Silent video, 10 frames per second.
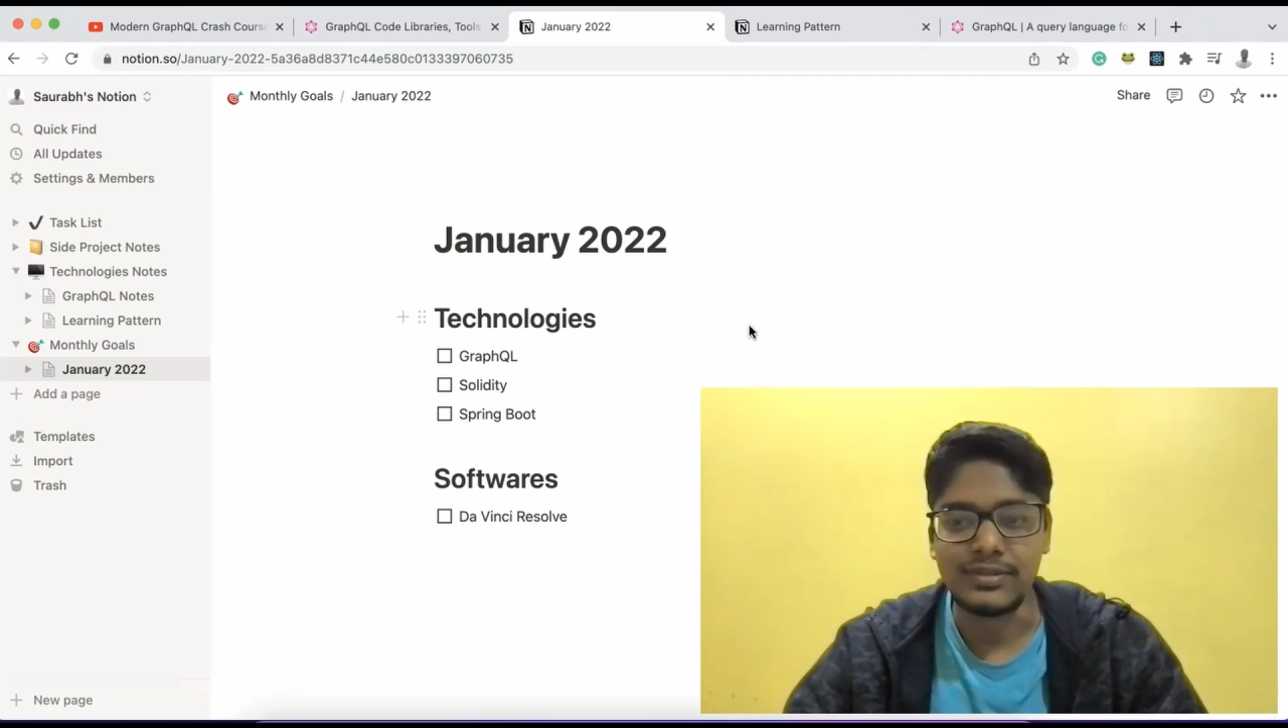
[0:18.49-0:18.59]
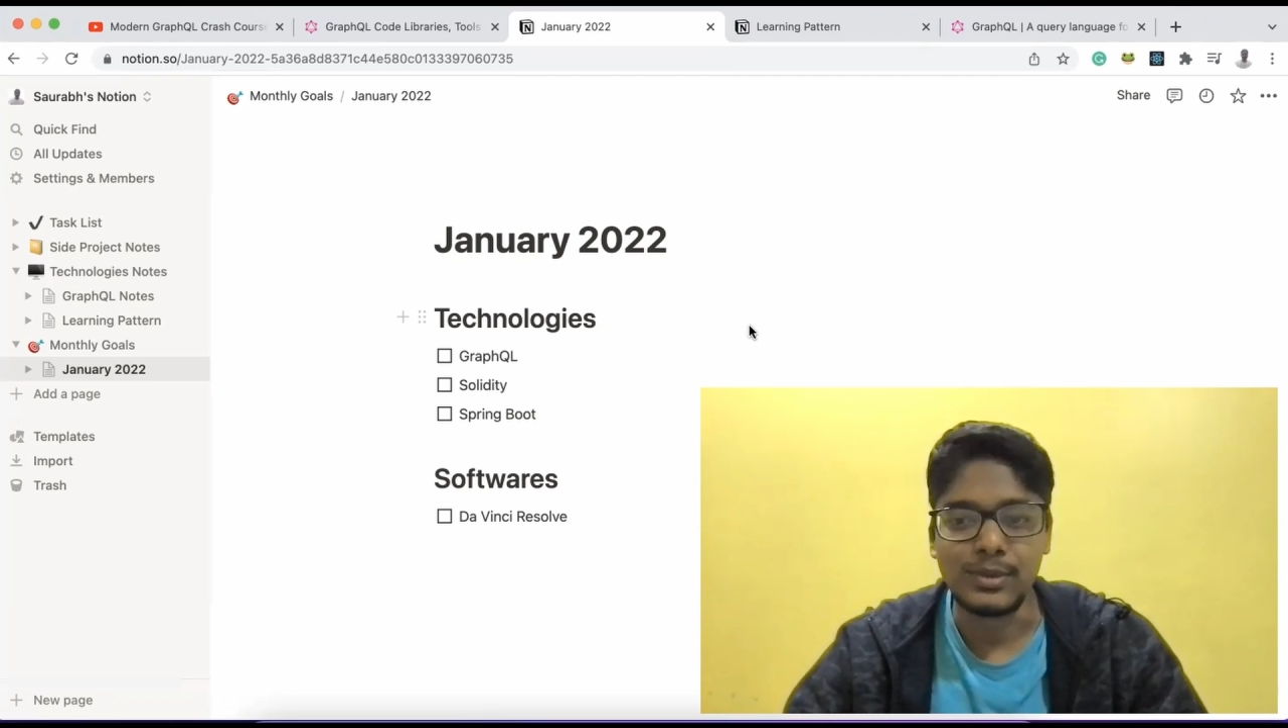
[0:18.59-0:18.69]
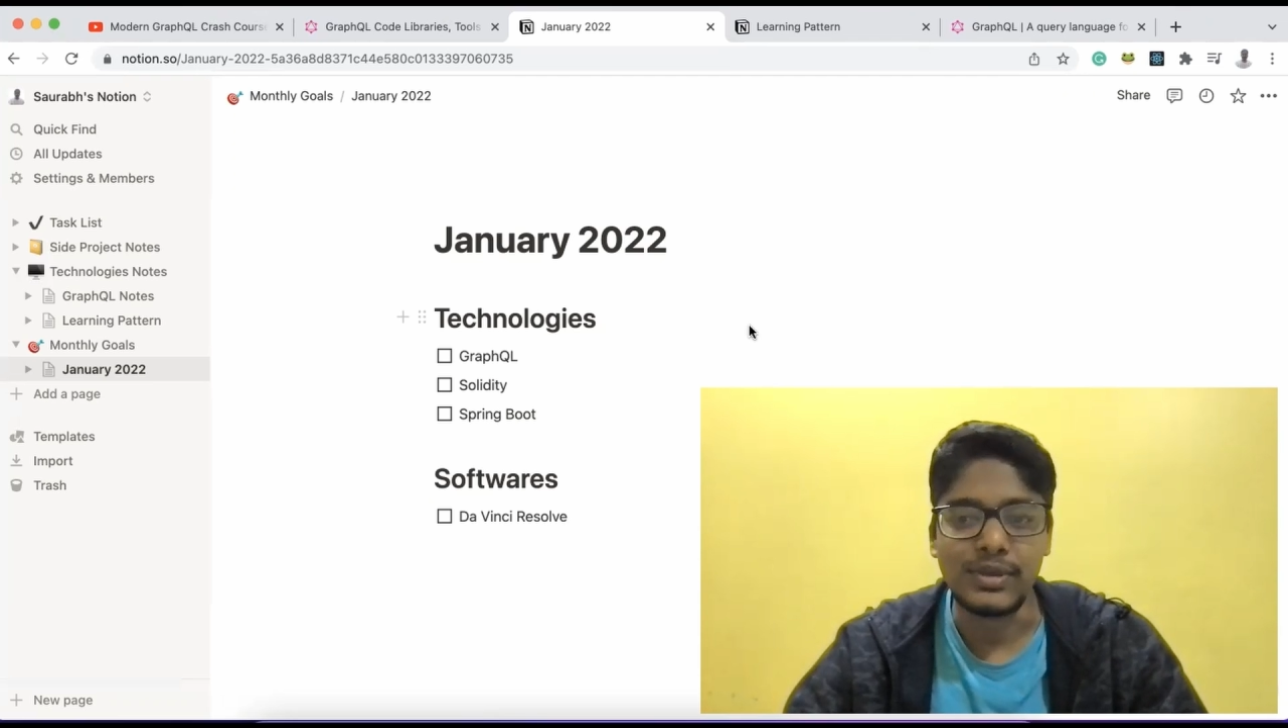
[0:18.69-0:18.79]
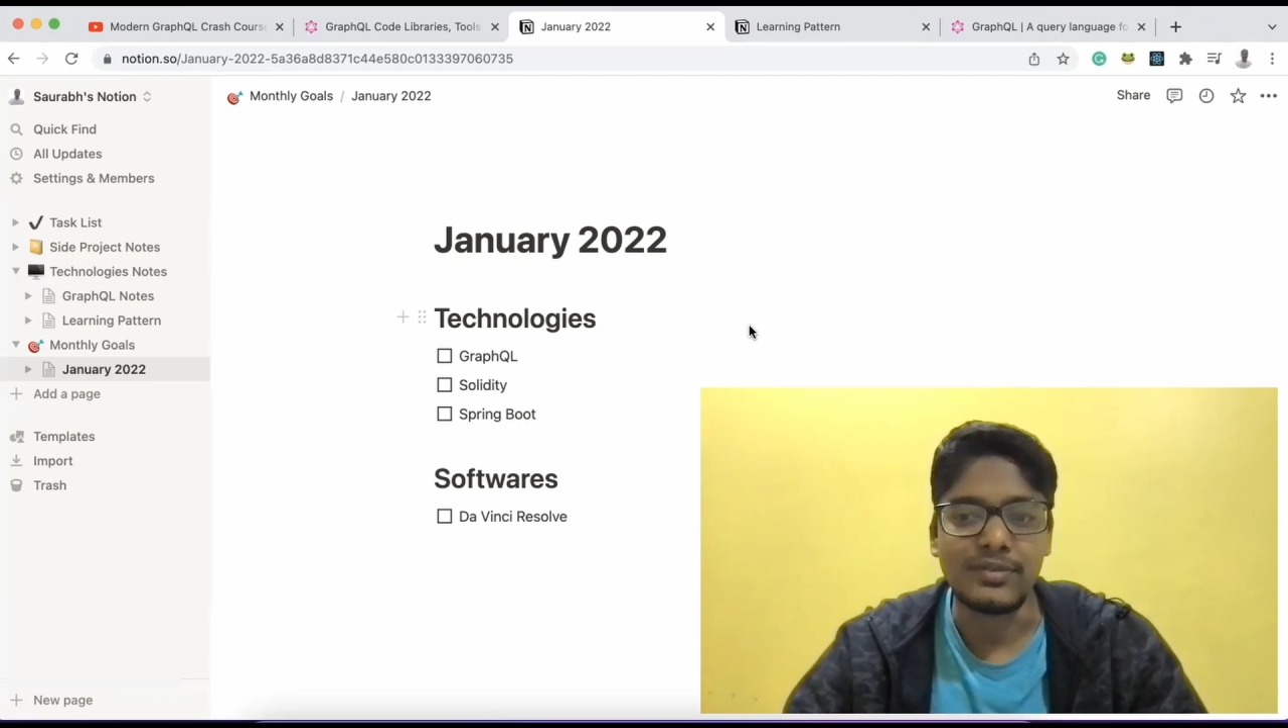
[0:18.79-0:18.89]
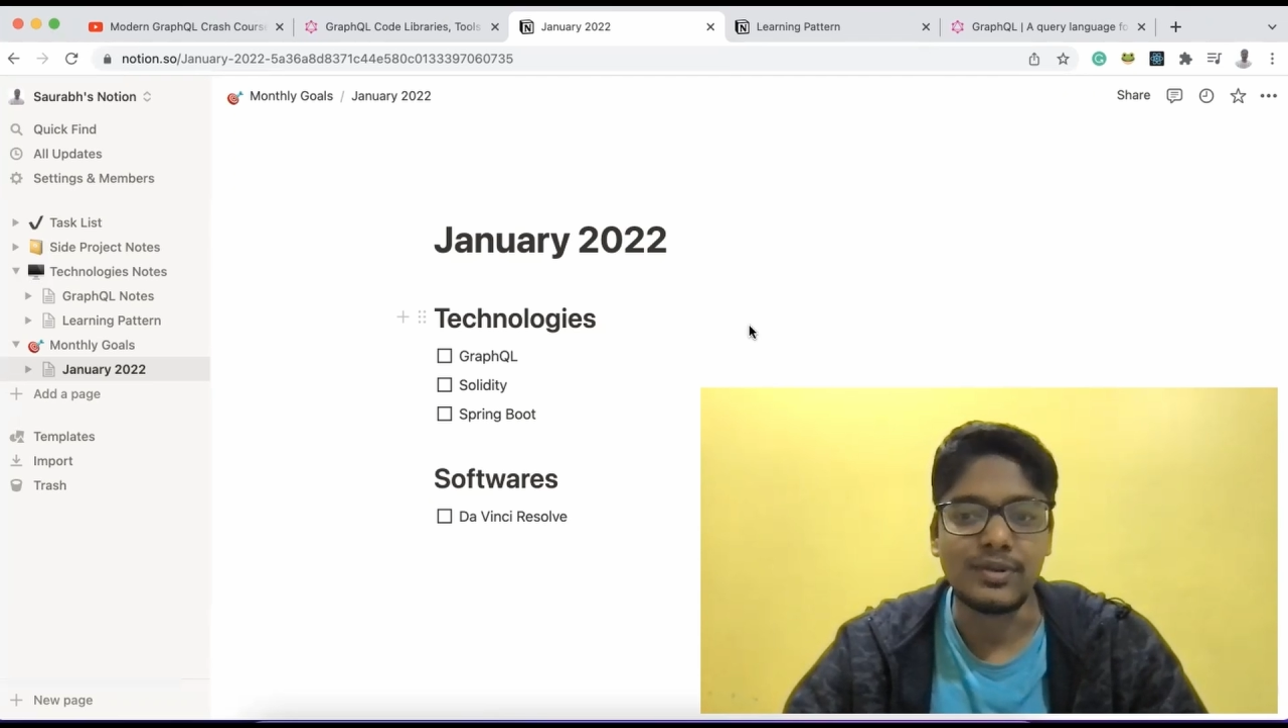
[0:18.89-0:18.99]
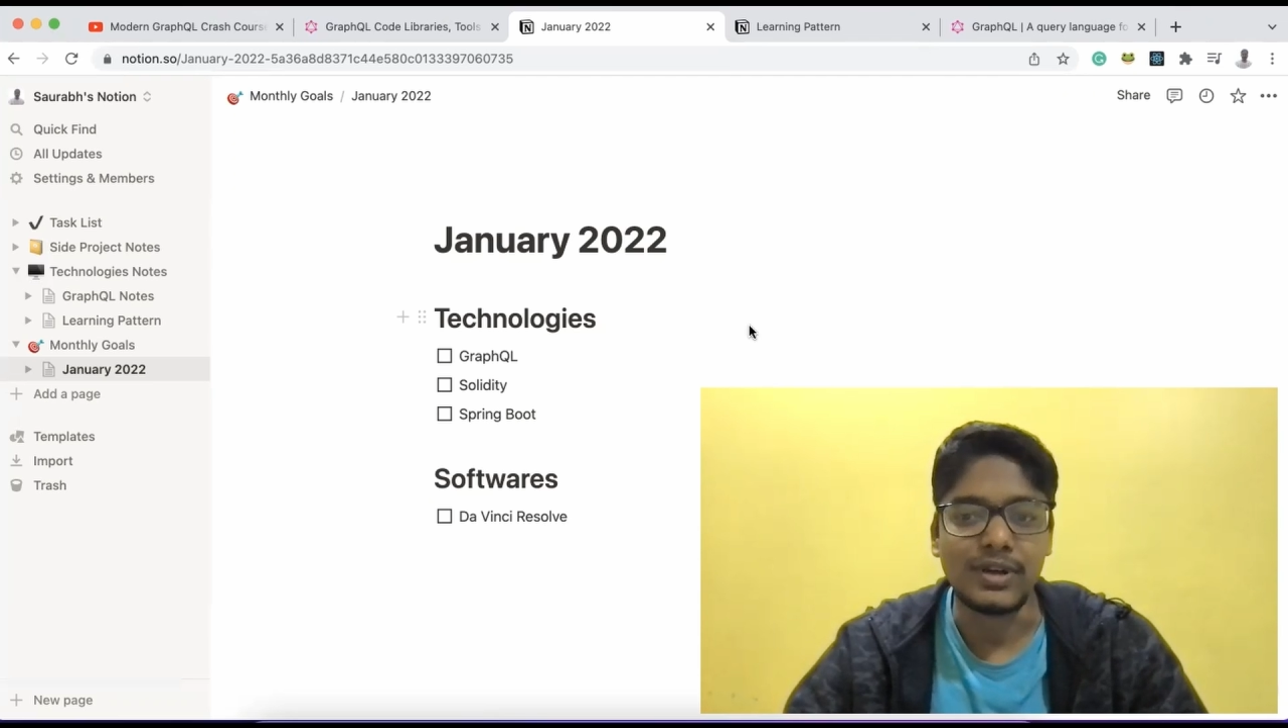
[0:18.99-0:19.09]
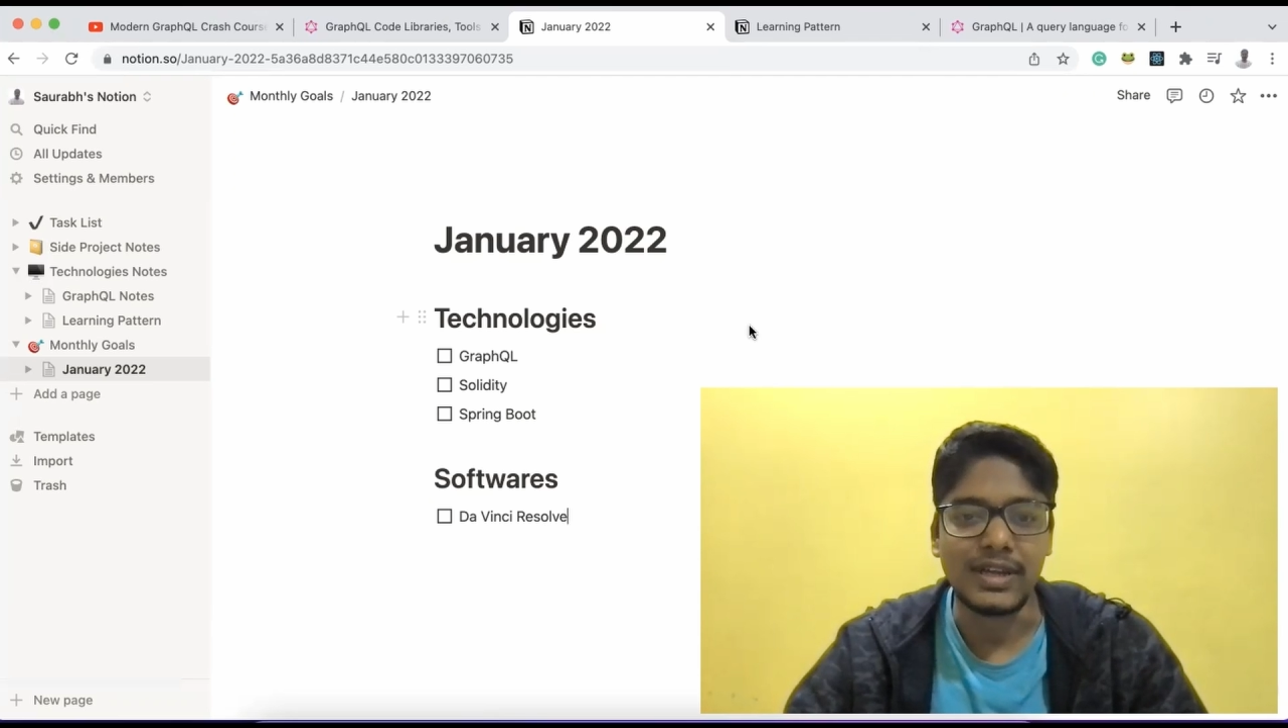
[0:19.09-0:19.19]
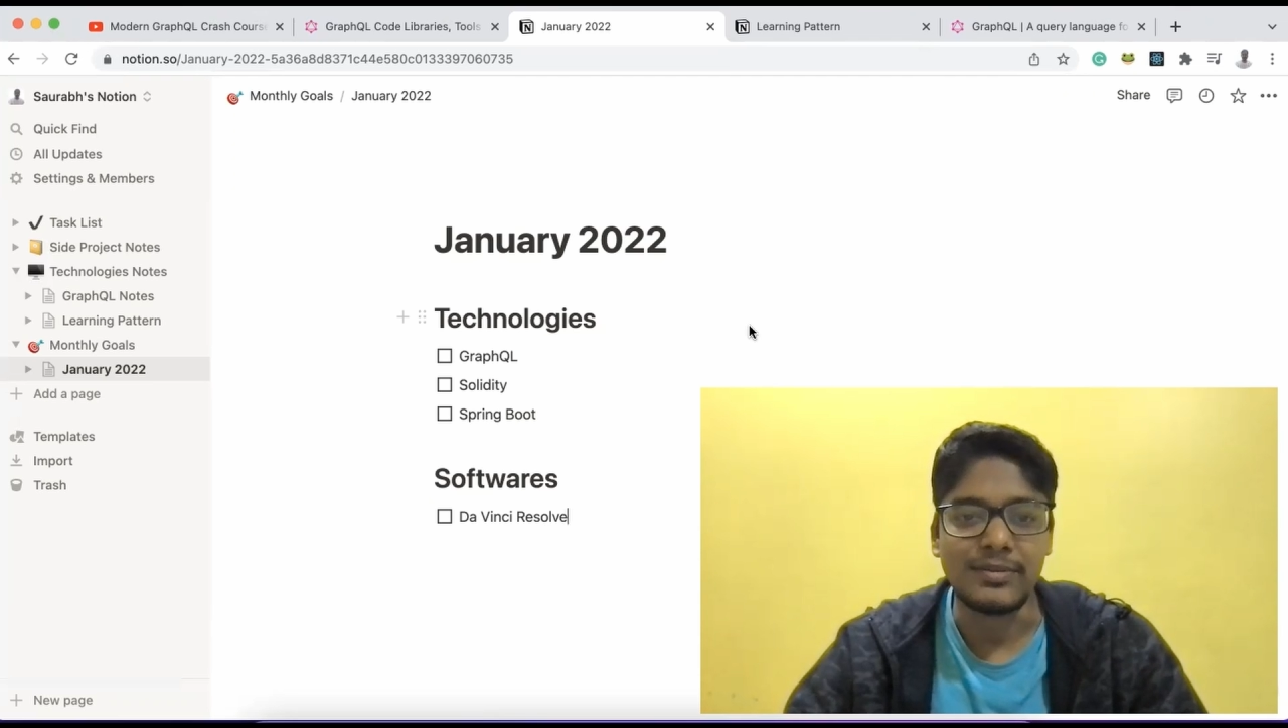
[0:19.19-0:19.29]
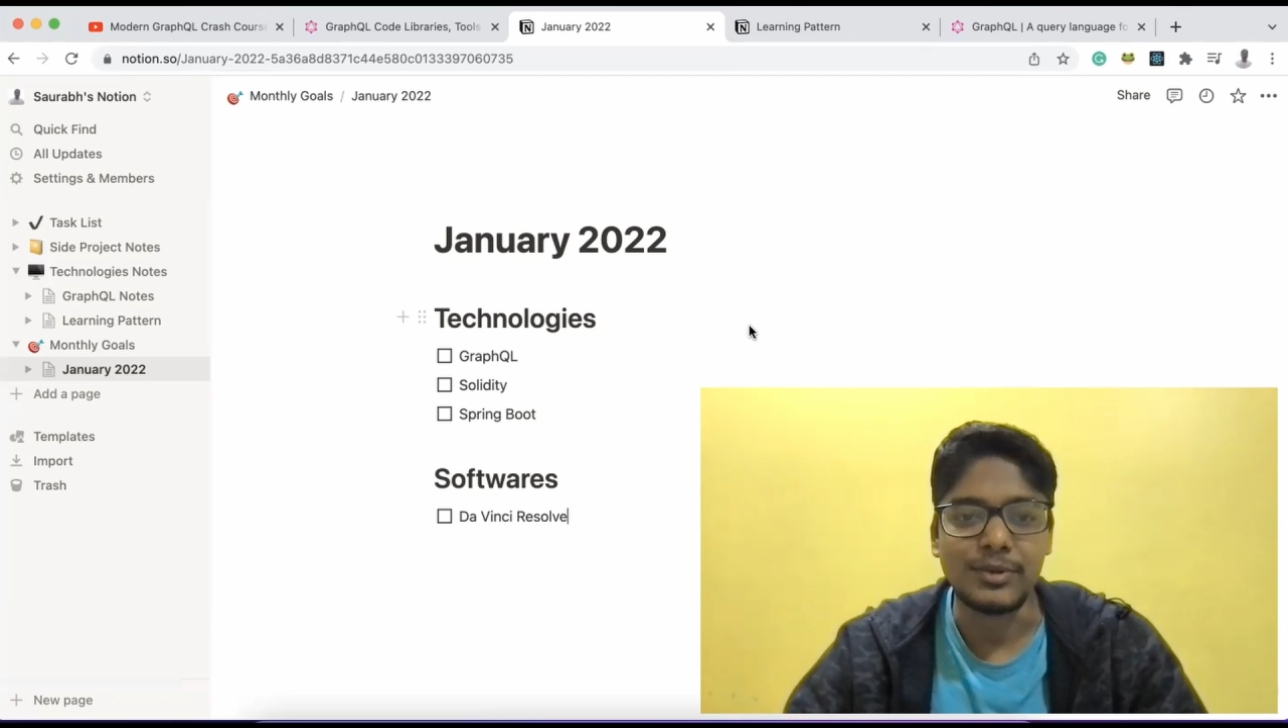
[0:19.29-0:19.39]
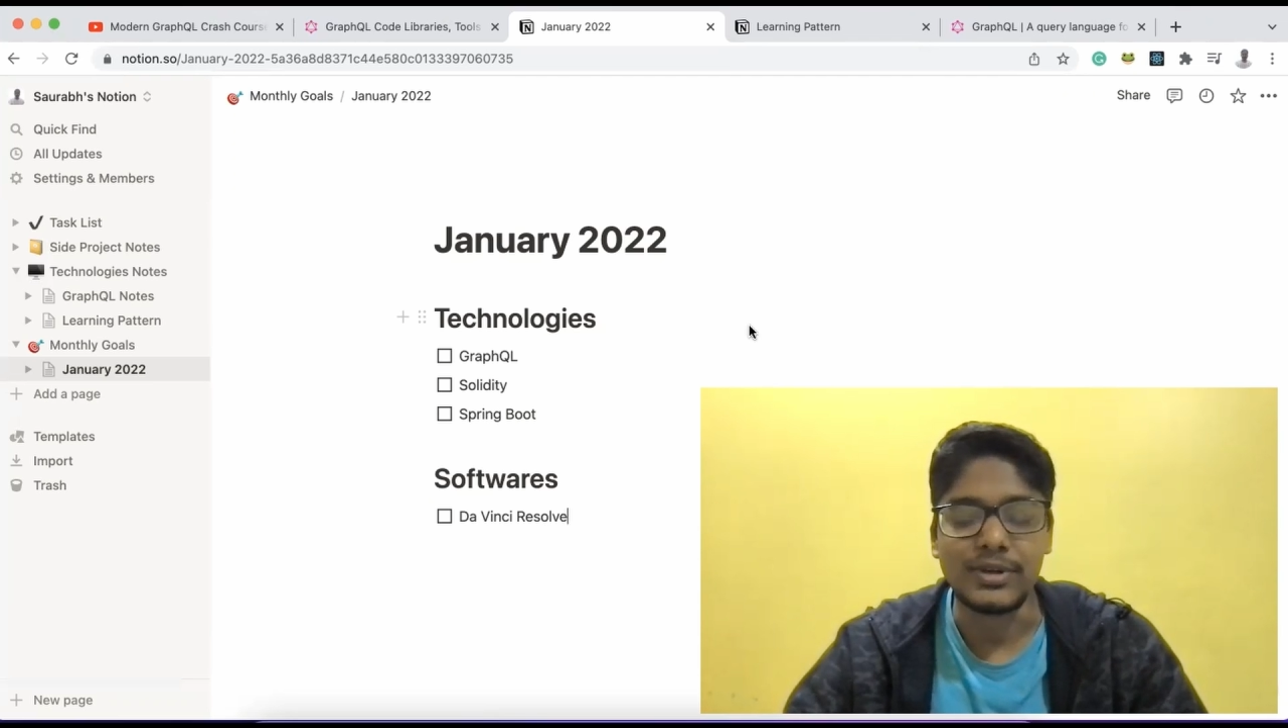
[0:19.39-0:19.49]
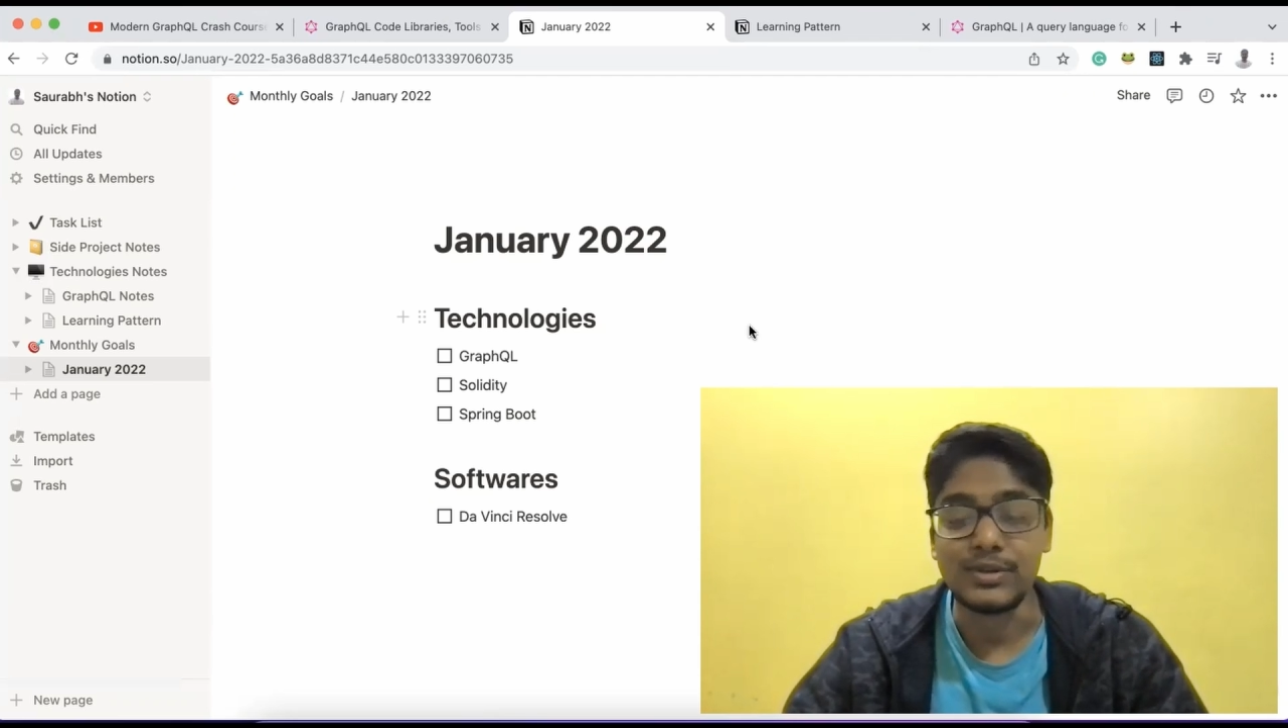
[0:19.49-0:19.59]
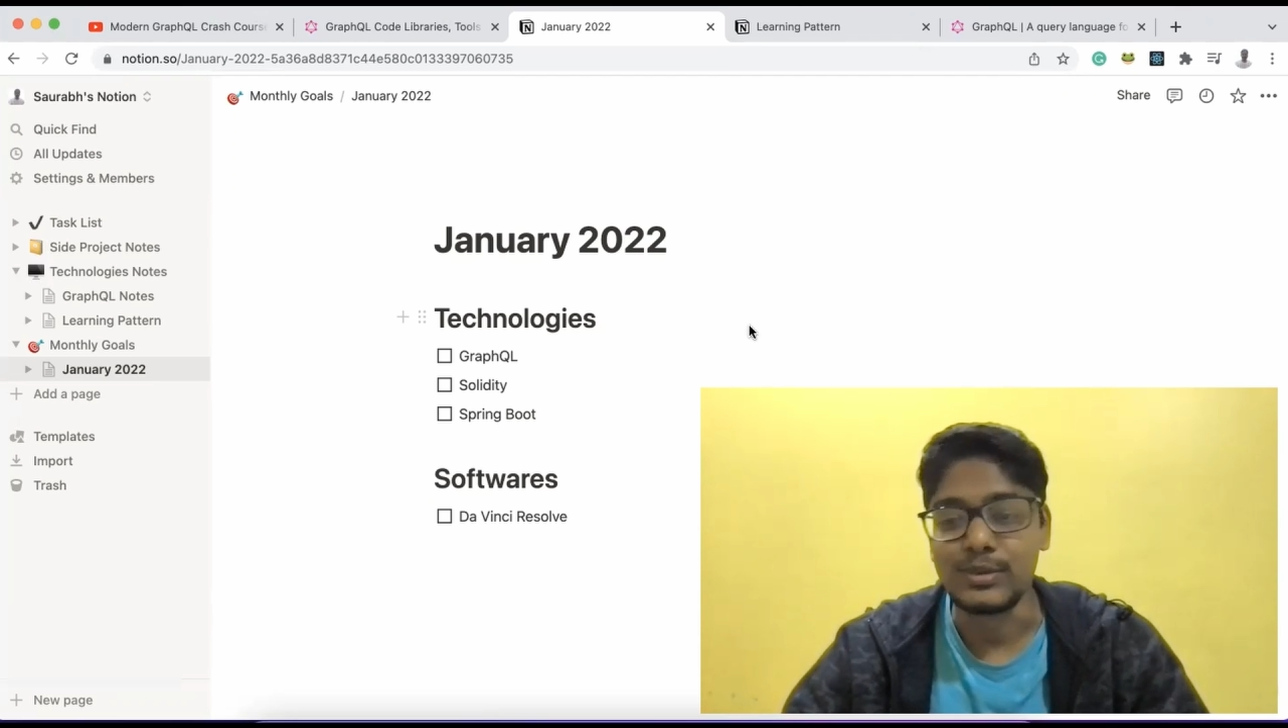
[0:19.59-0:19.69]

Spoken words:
knowing what I am going